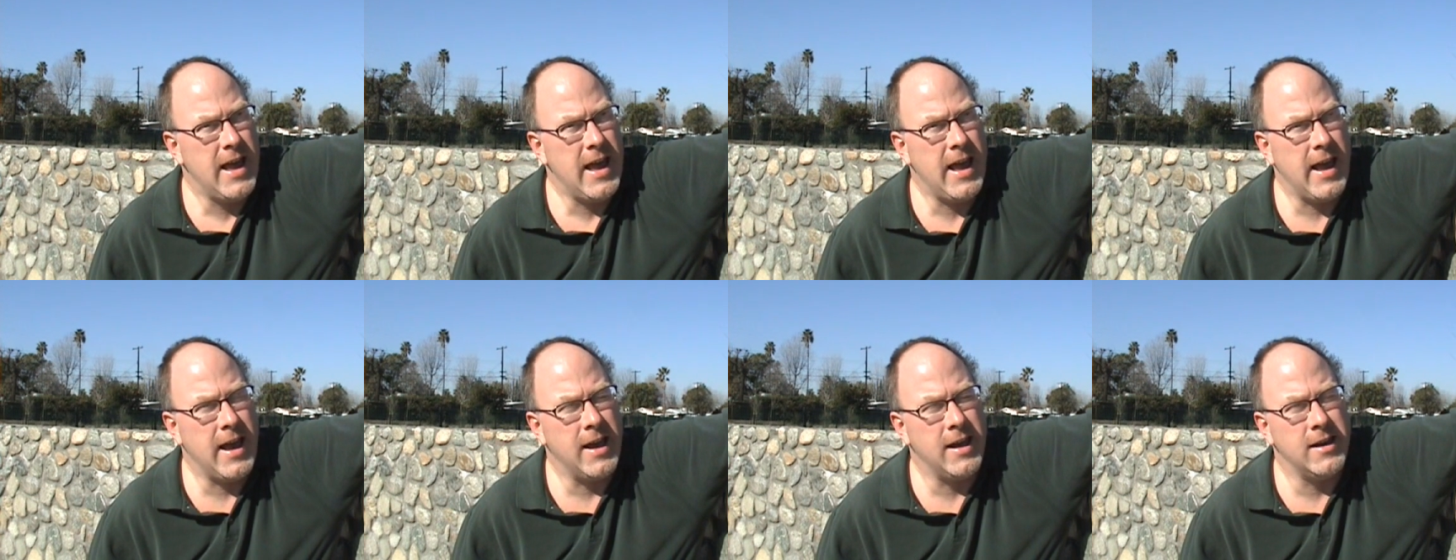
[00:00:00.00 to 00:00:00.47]

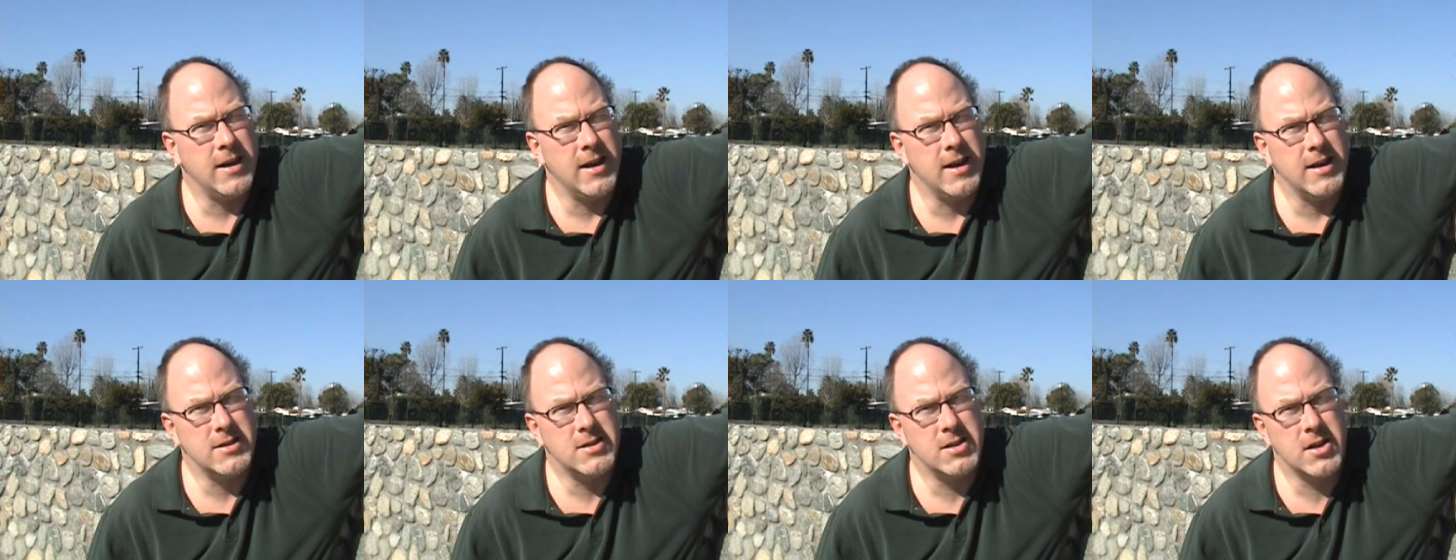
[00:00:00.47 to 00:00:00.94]
and
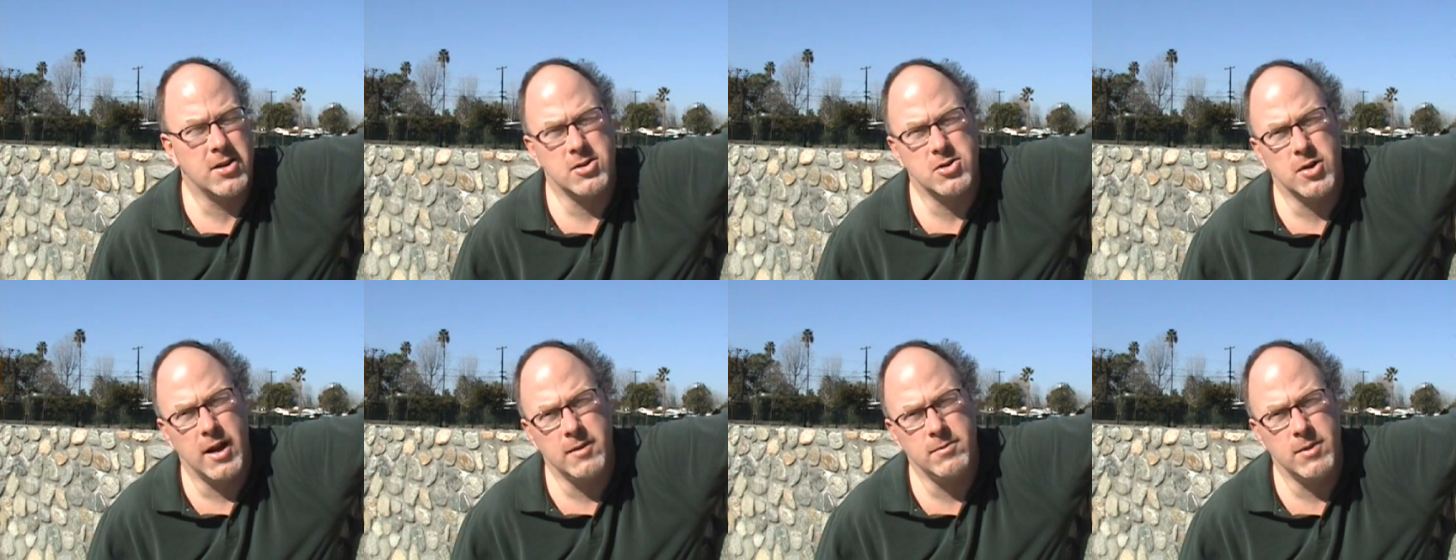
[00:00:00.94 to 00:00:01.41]
took the
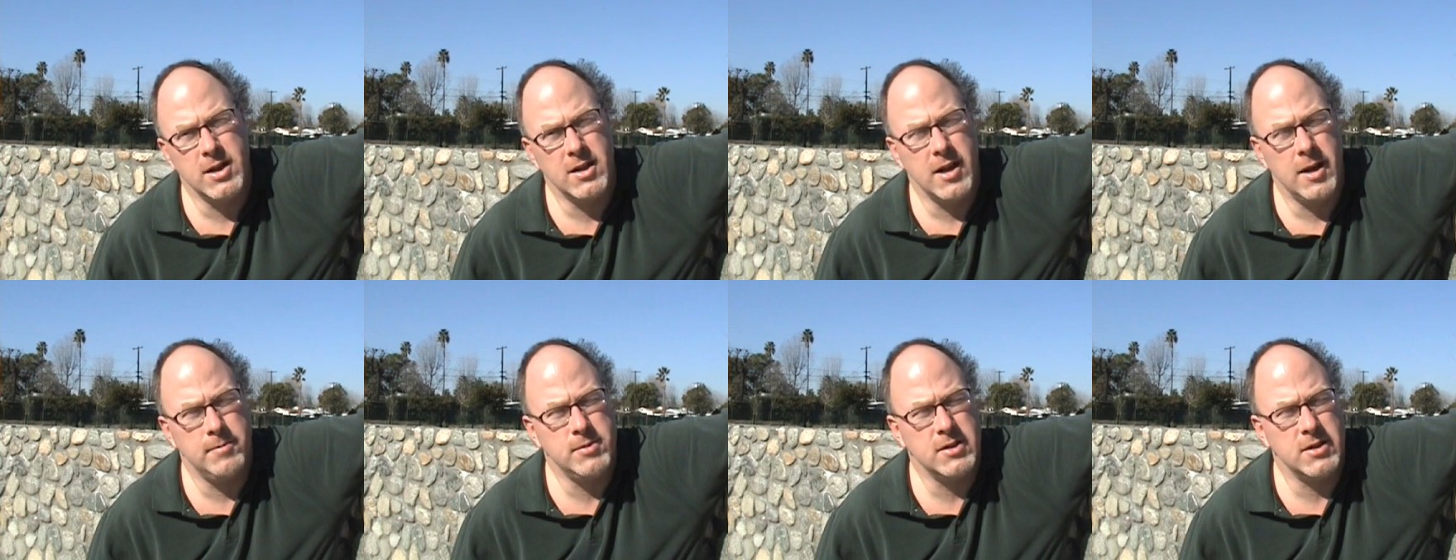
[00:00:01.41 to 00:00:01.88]

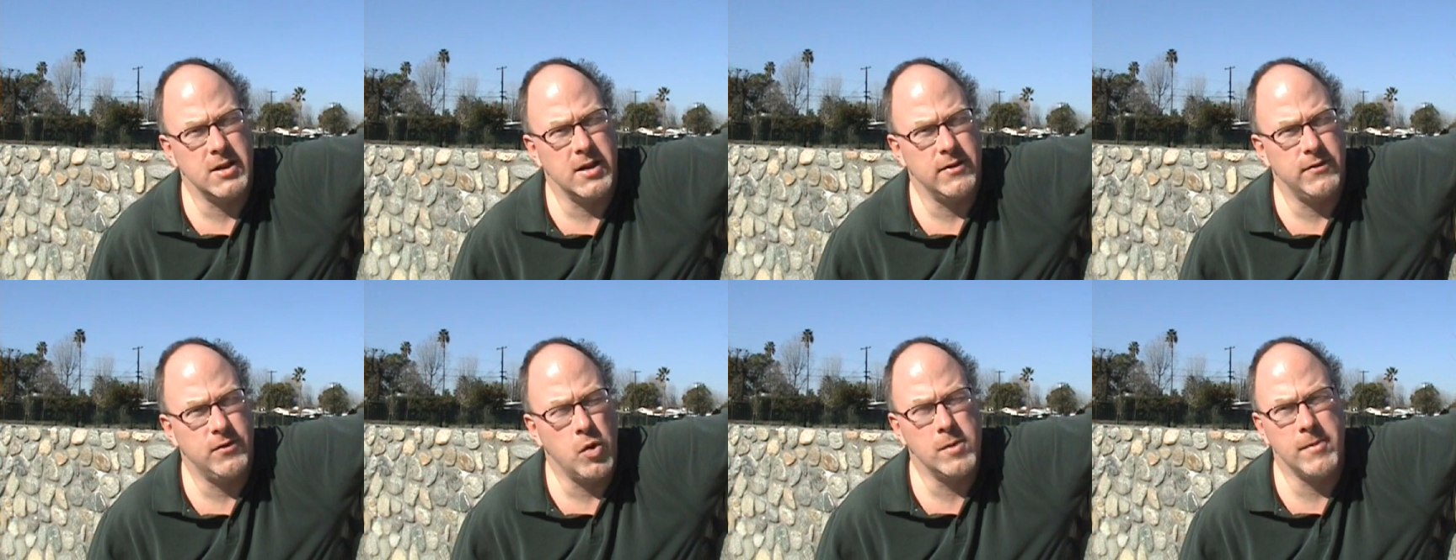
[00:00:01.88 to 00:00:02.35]
treadmill up
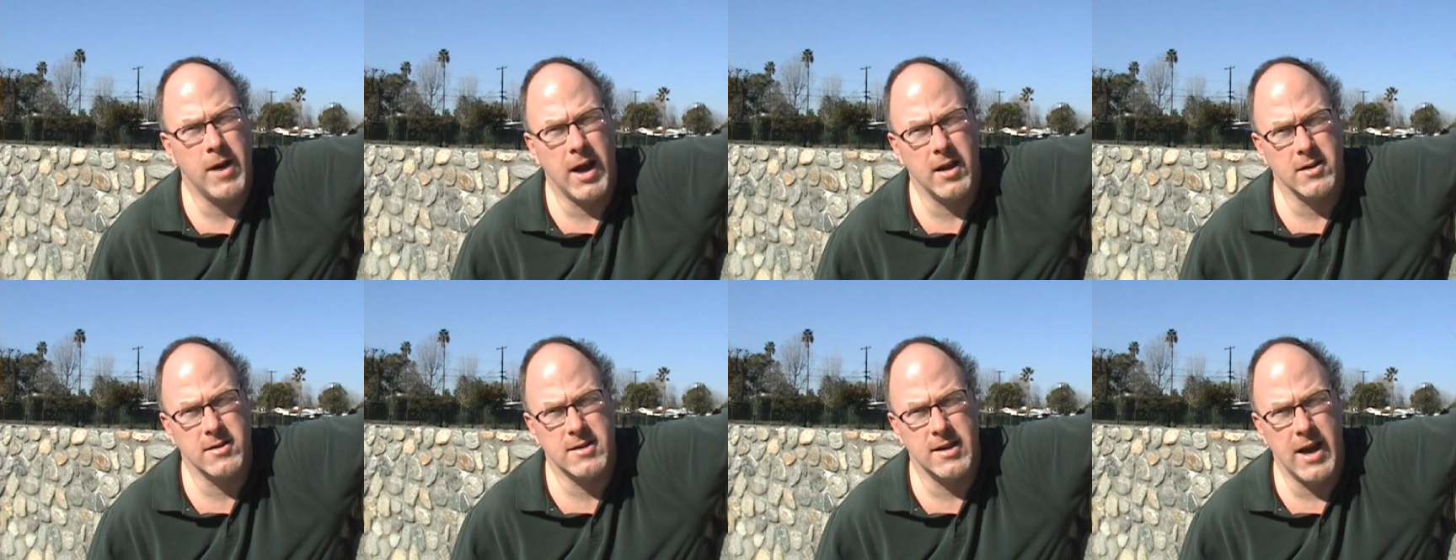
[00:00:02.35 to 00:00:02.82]
to 4
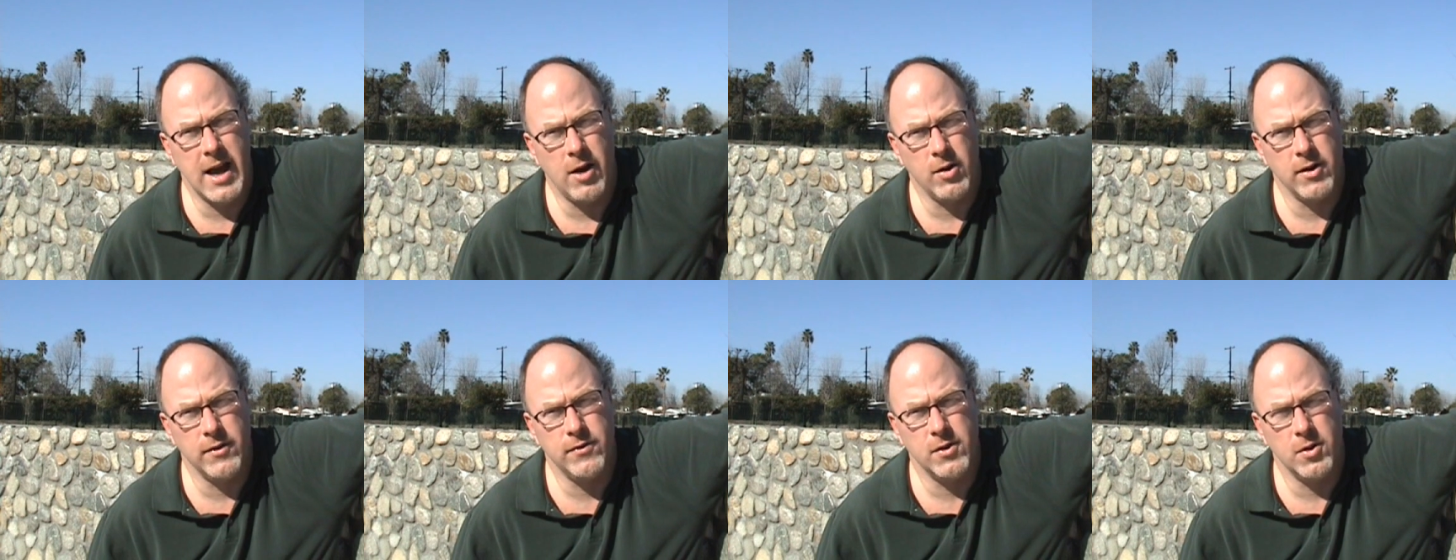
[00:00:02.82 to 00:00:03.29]
miles an
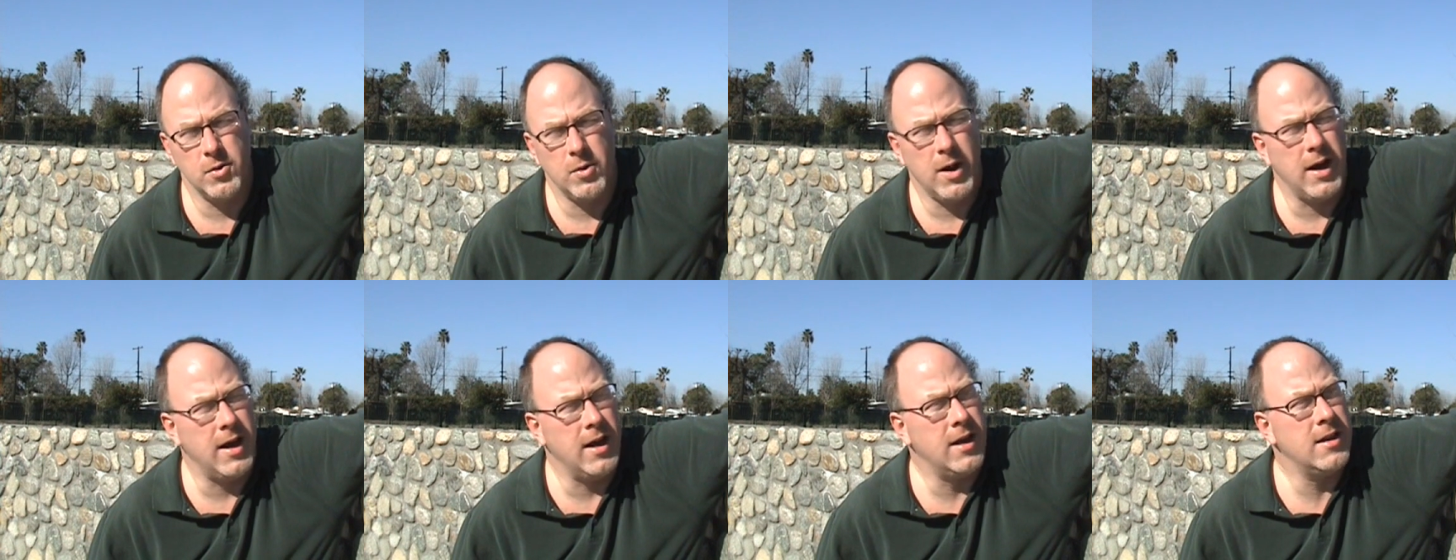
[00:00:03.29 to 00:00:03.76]
hour for a
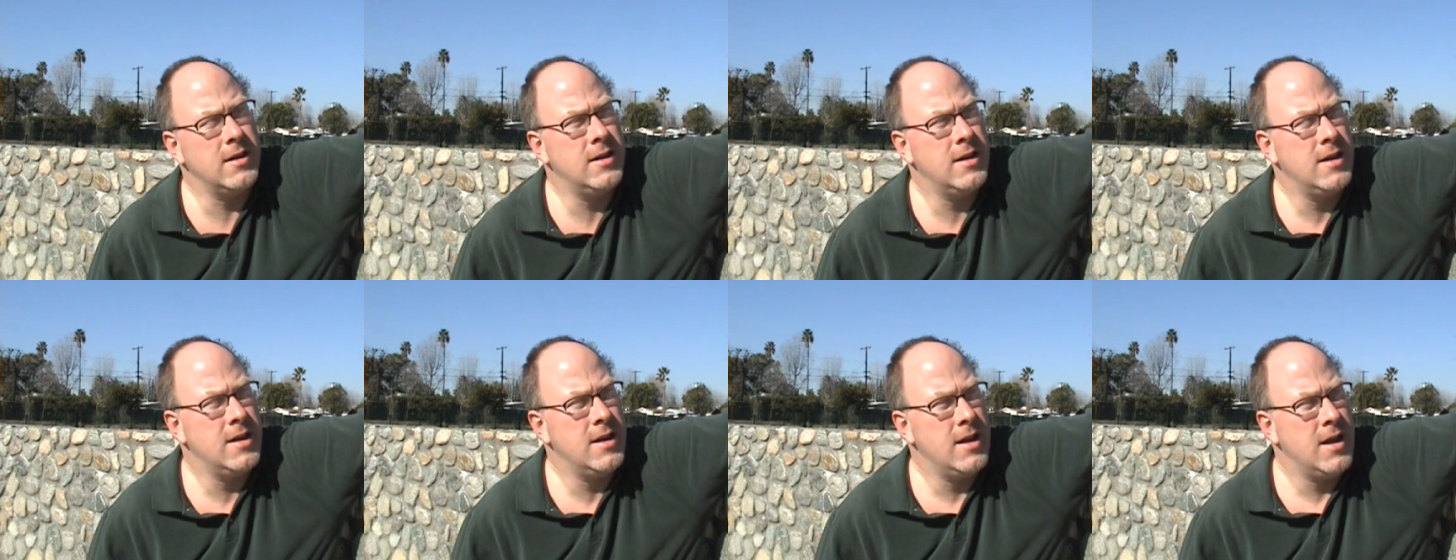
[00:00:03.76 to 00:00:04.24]

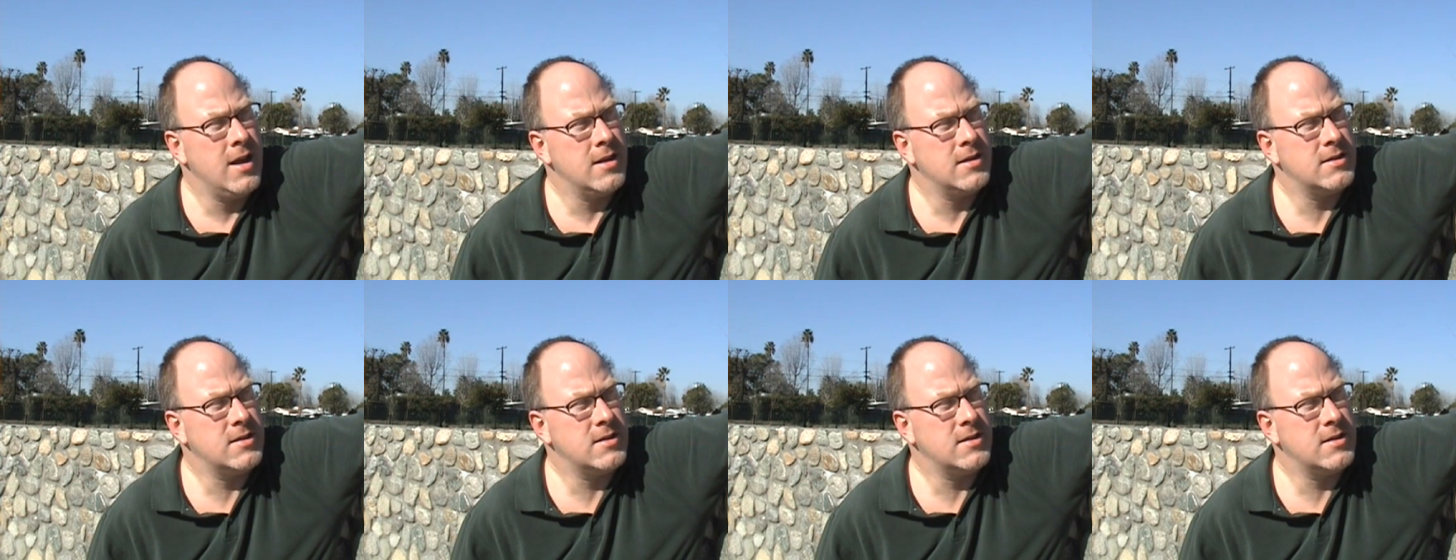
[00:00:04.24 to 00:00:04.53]
while.